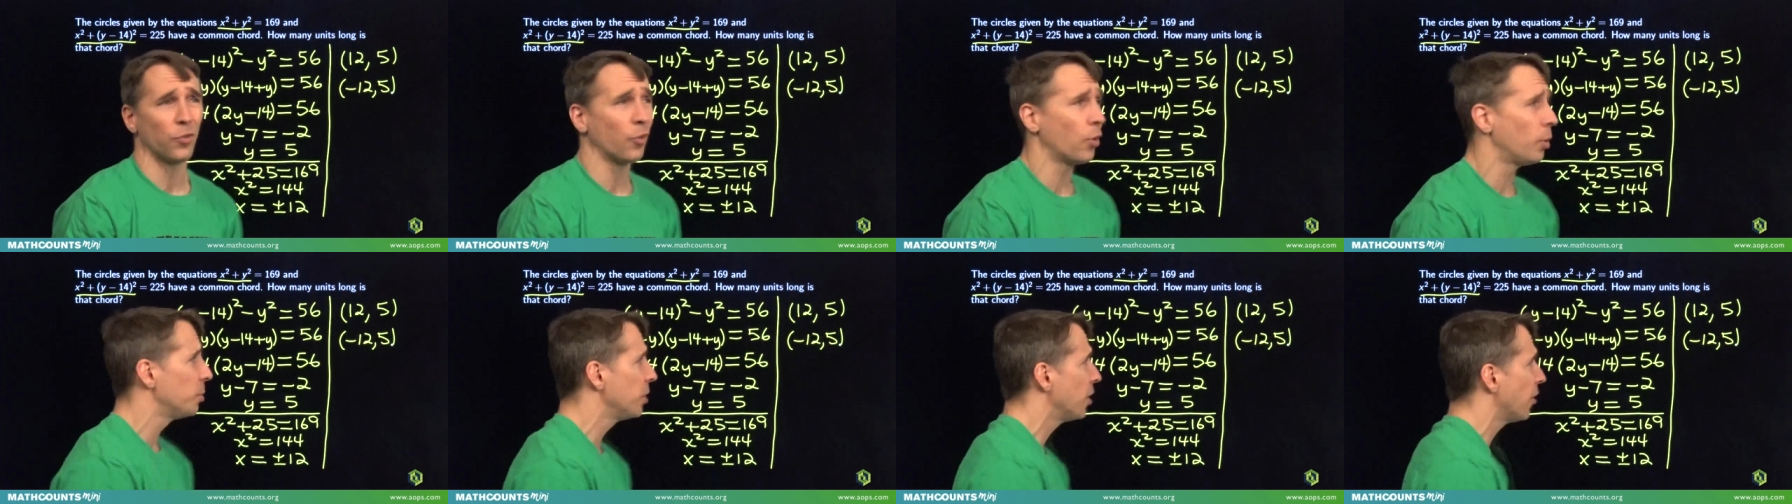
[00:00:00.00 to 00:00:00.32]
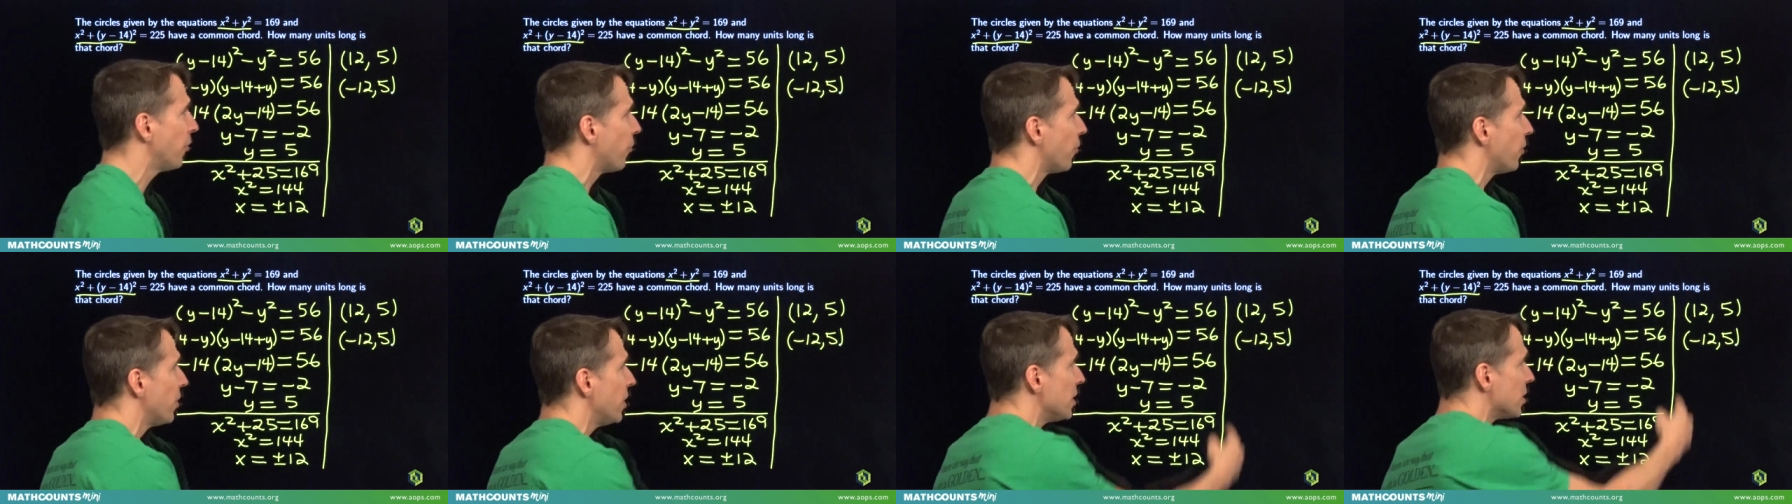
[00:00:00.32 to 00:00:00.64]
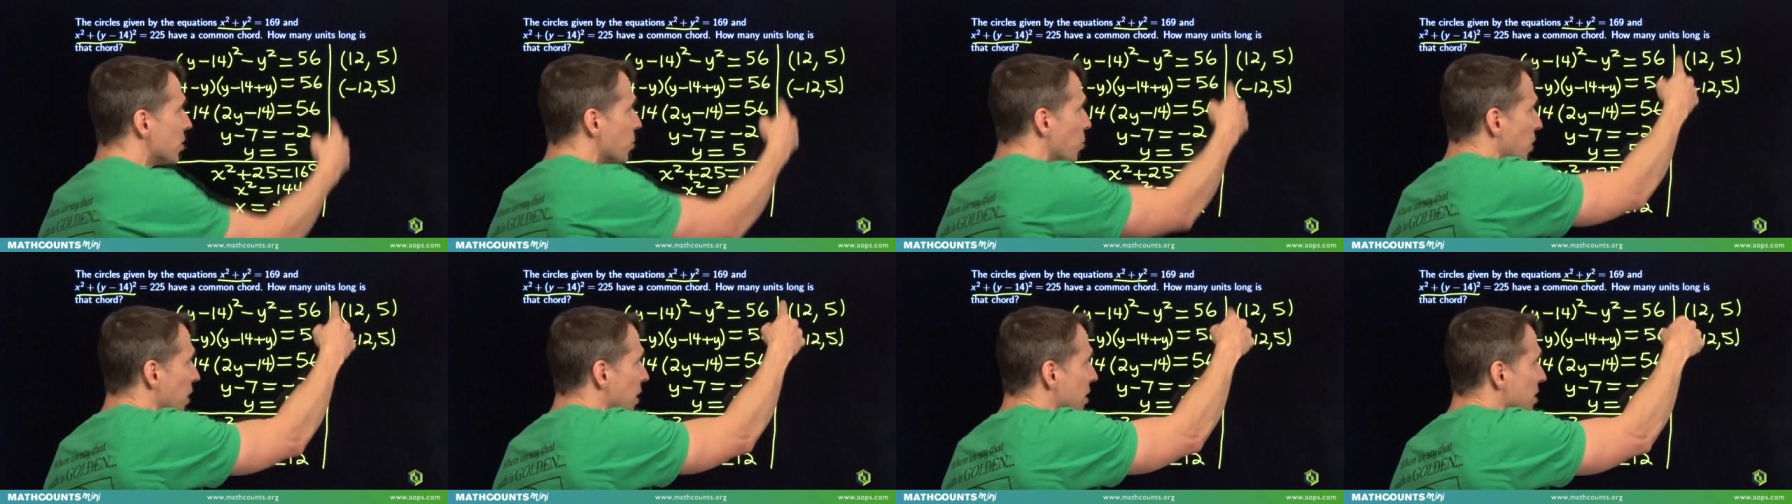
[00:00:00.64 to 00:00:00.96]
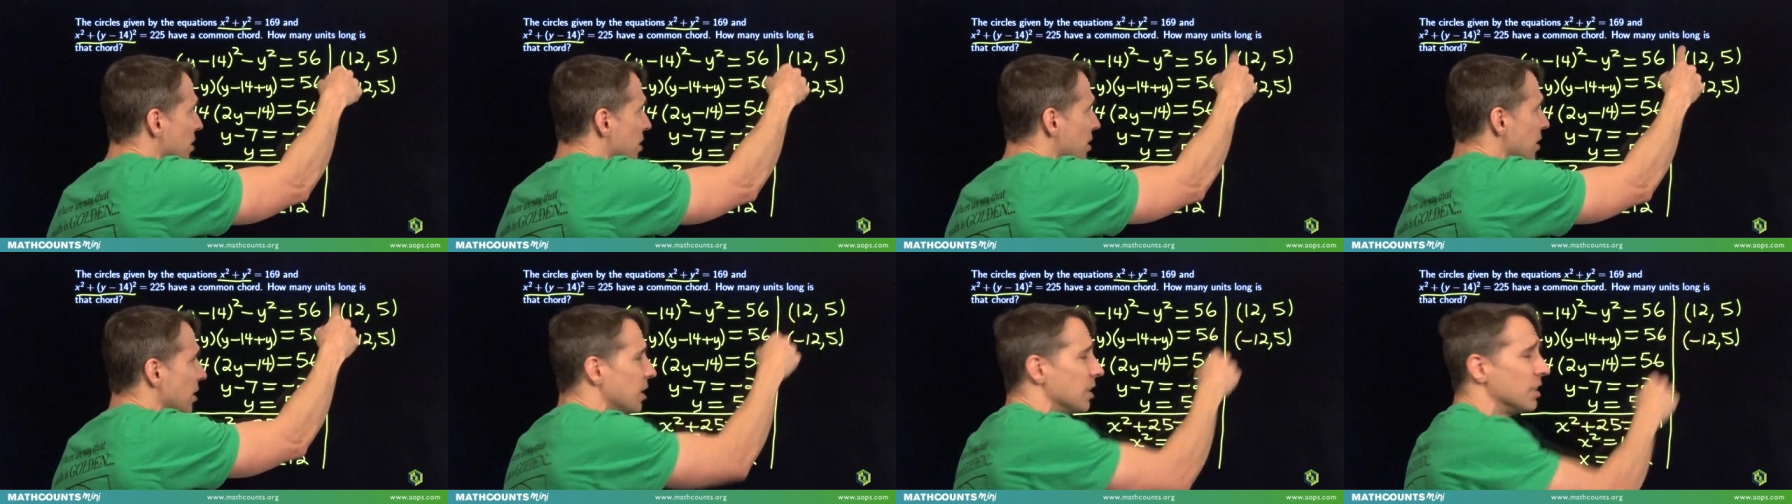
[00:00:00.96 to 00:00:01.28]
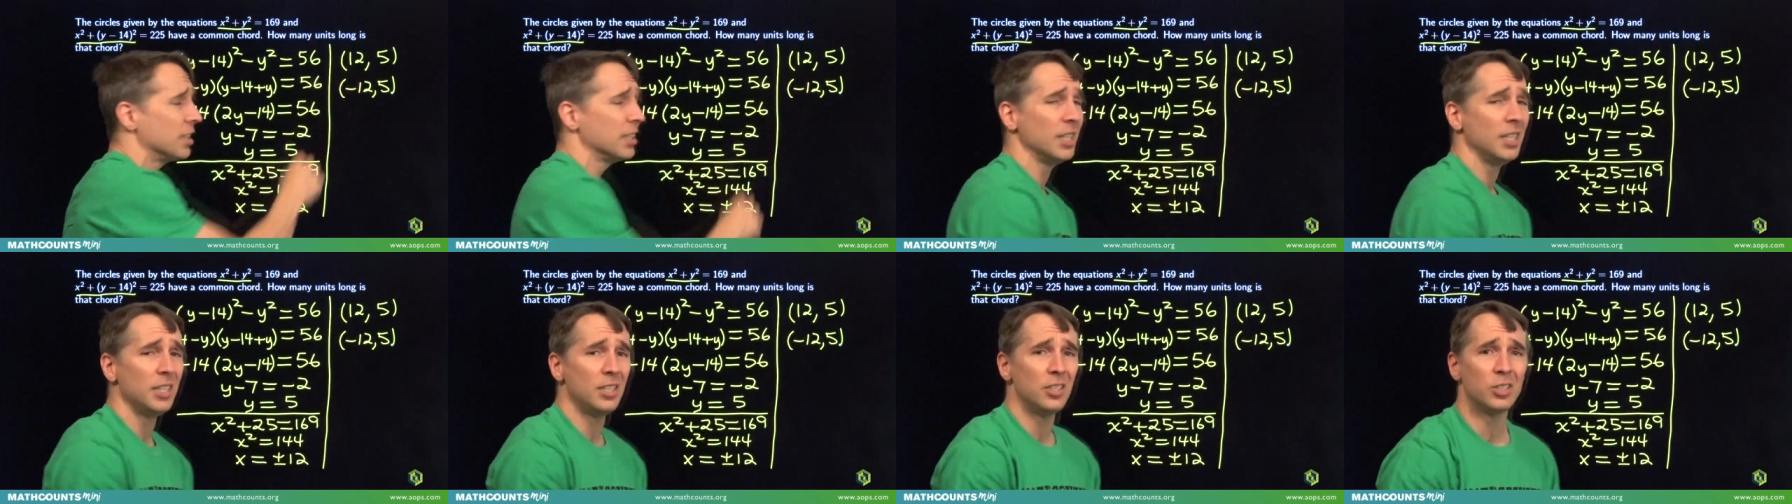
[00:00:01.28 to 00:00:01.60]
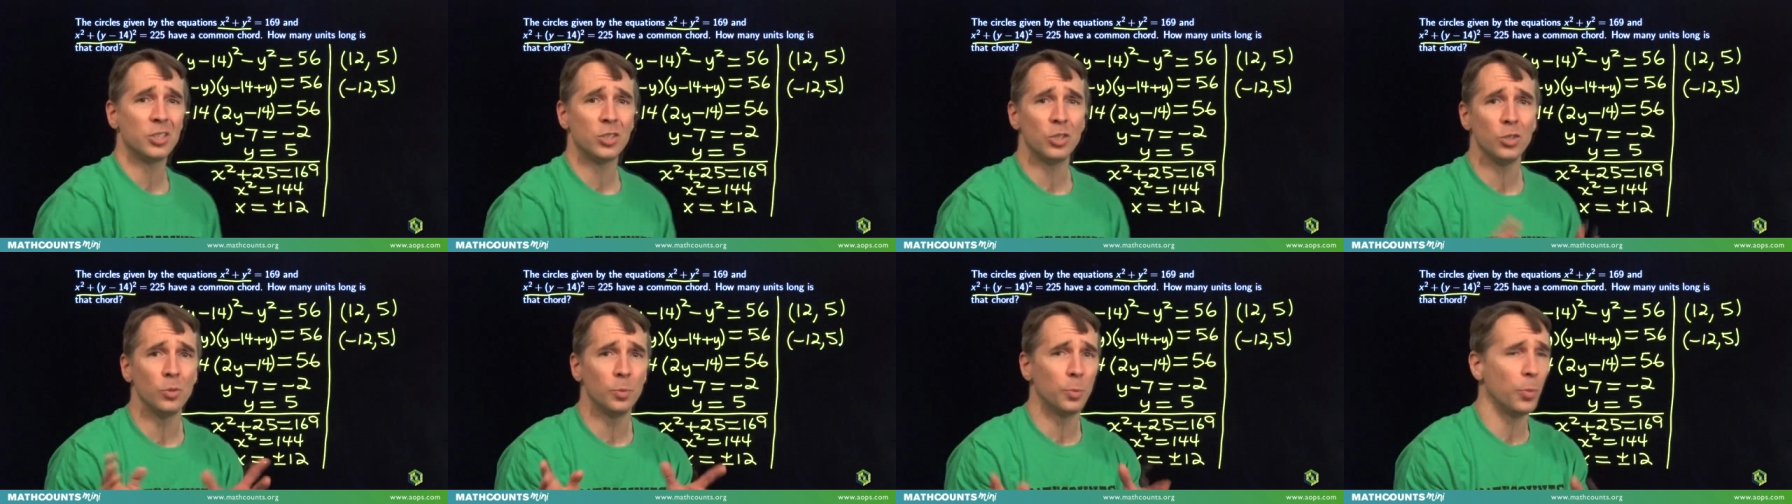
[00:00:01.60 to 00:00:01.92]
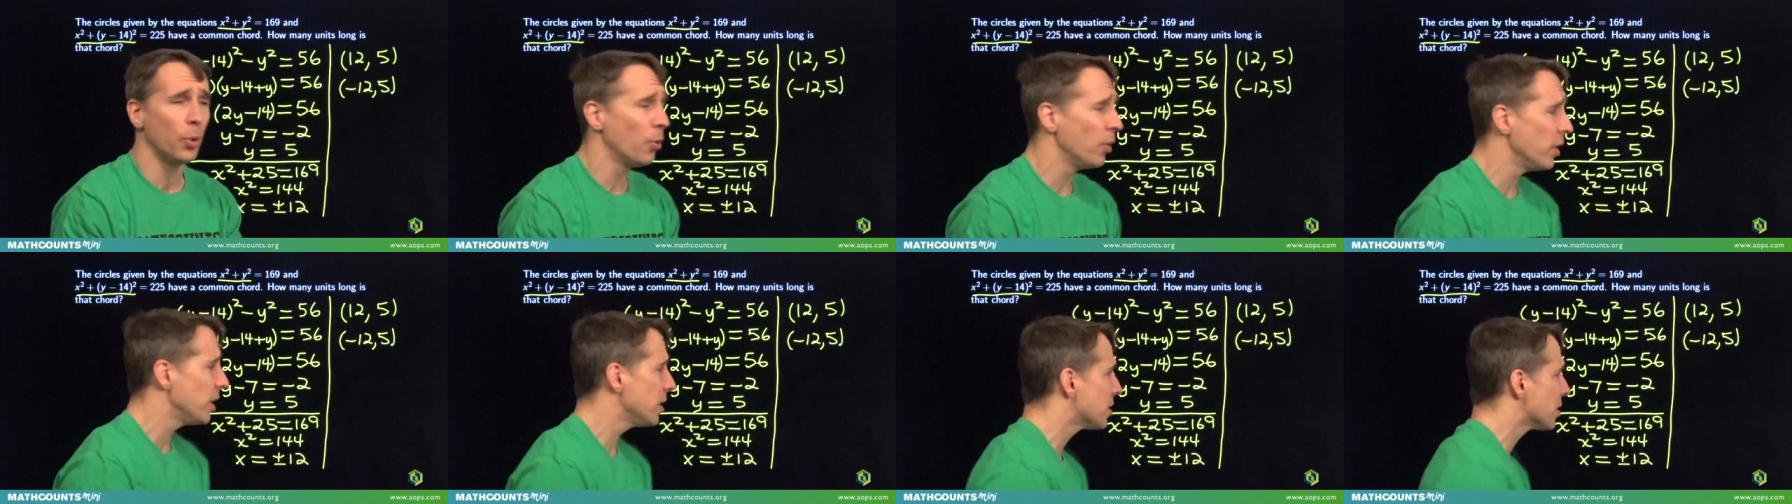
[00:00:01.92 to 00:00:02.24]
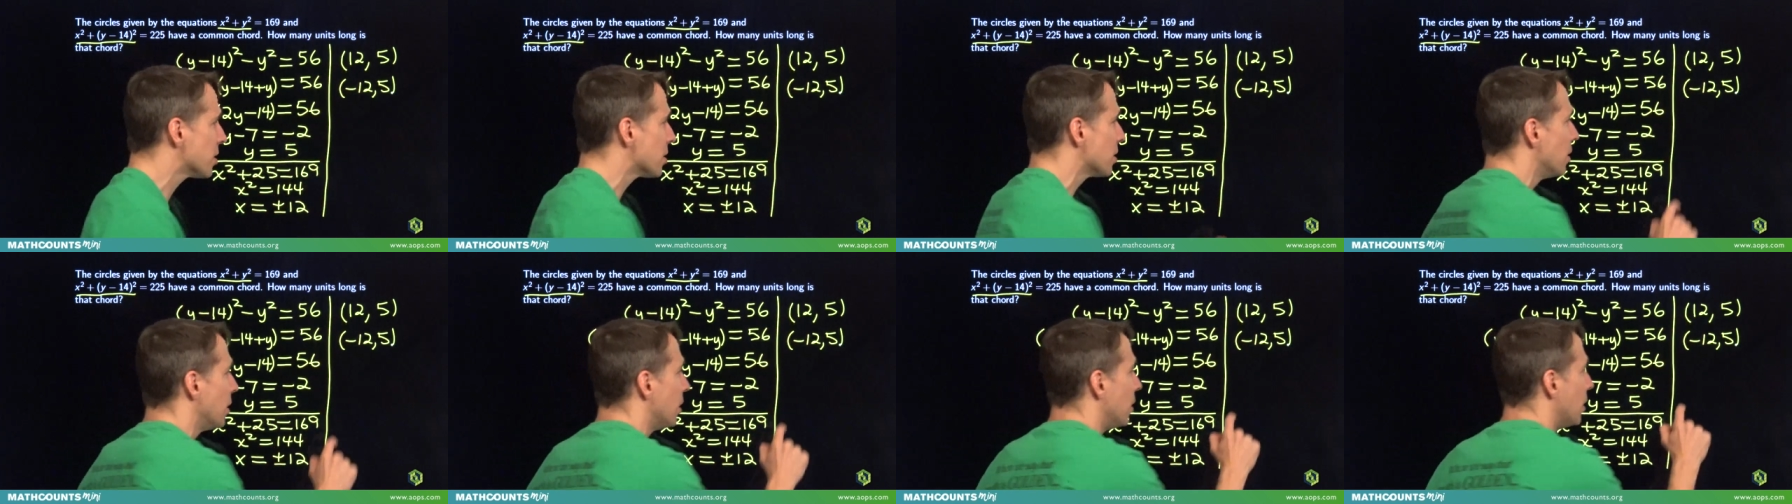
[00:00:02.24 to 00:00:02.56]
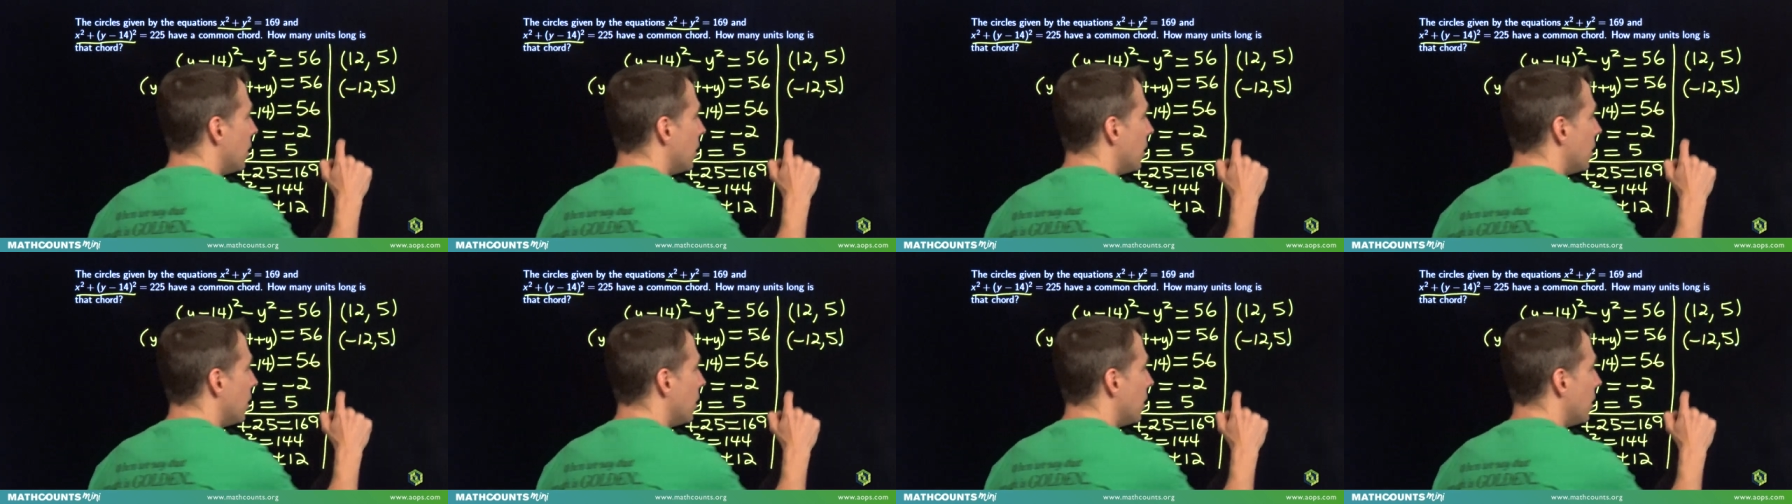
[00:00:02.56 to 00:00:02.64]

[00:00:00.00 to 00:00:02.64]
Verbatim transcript: formula for this. We can see that these two points,